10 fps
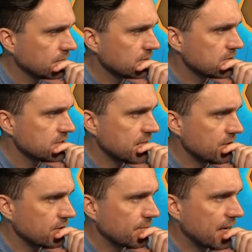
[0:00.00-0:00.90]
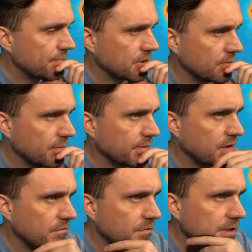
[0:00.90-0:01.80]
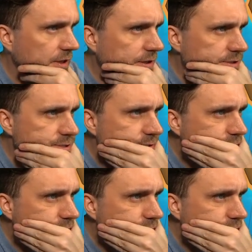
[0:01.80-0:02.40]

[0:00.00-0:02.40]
Center the map a little bit better for you guys.